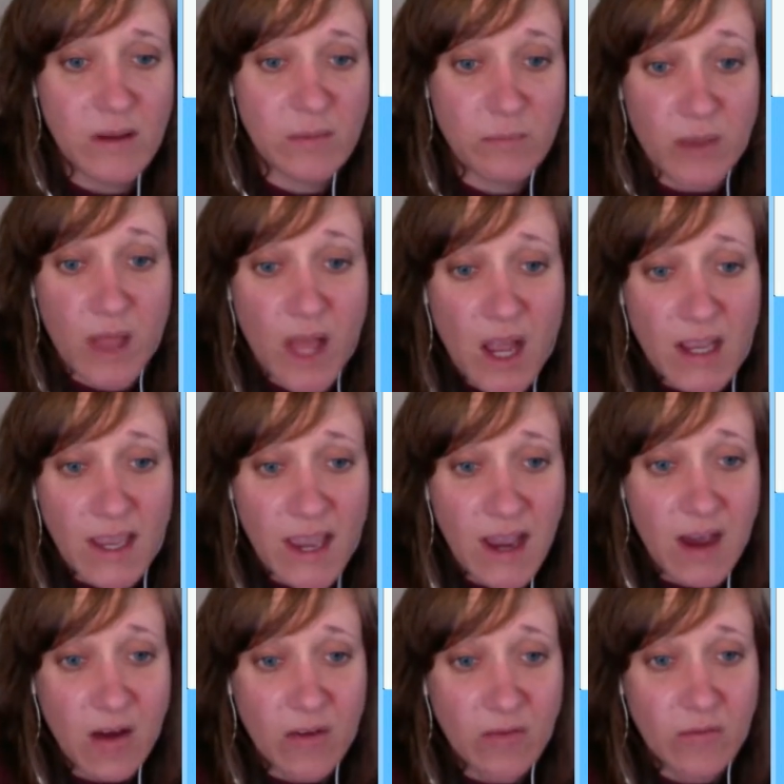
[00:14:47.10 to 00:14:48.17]
block
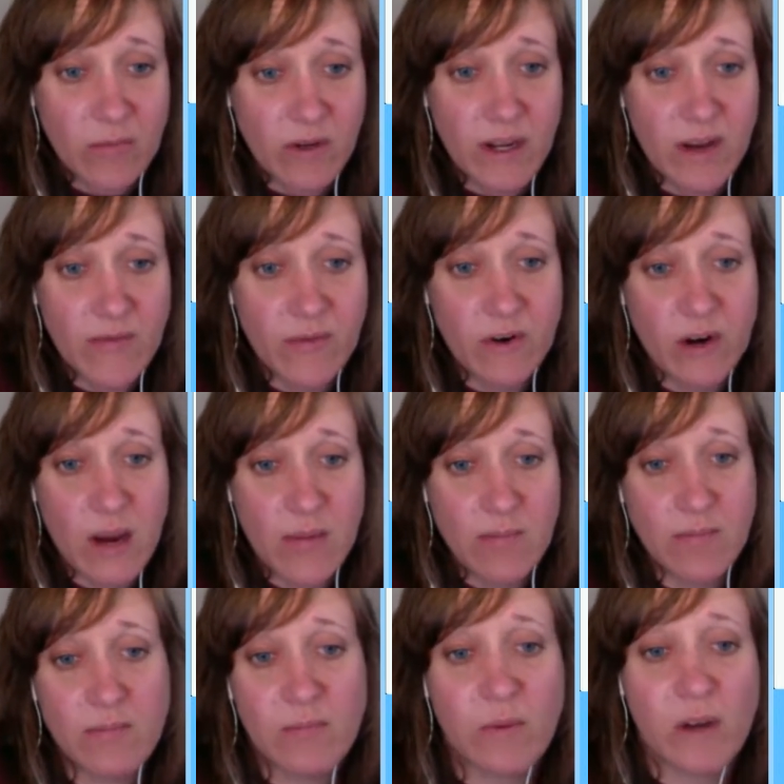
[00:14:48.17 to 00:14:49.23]
out whatever
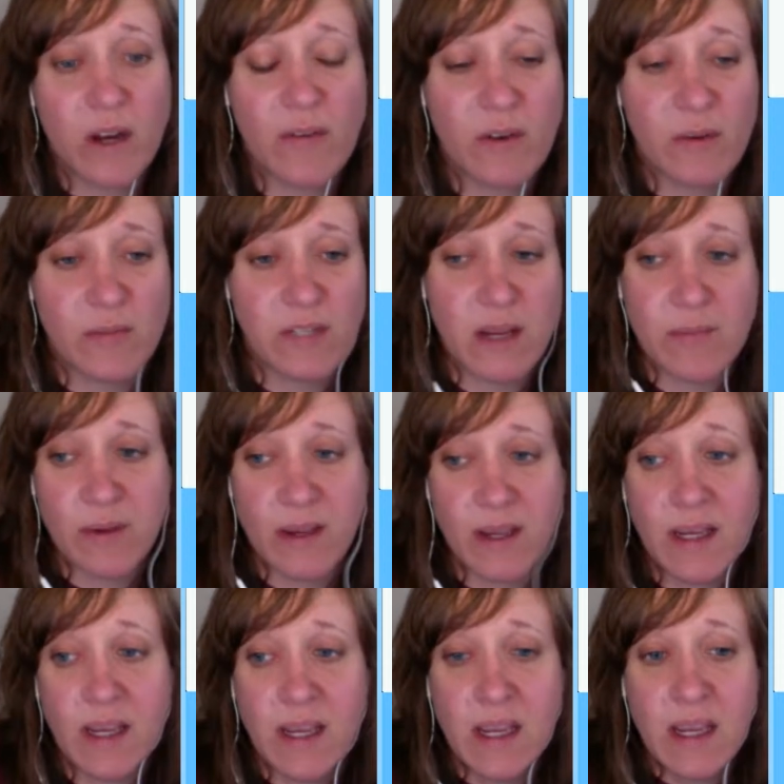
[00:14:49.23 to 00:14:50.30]
I'm typing,